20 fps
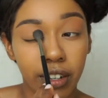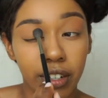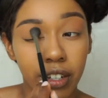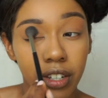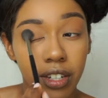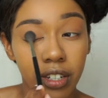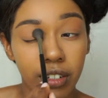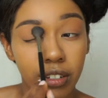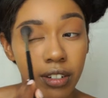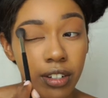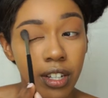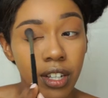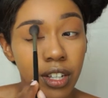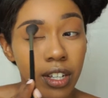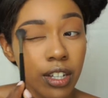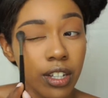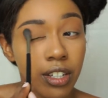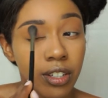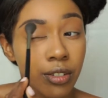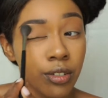You can
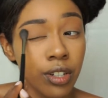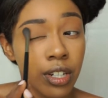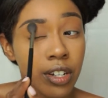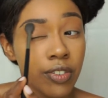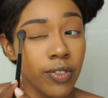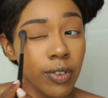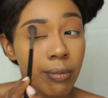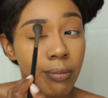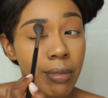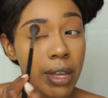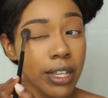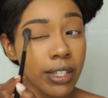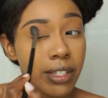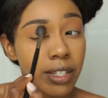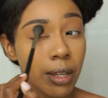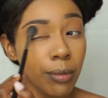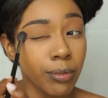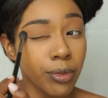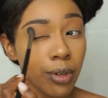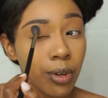even
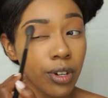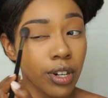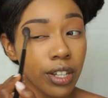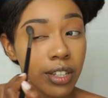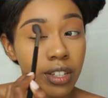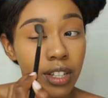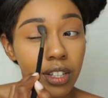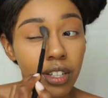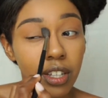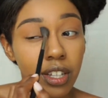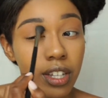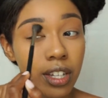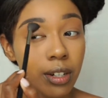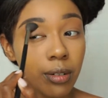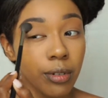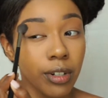mess up, throw it on the lid.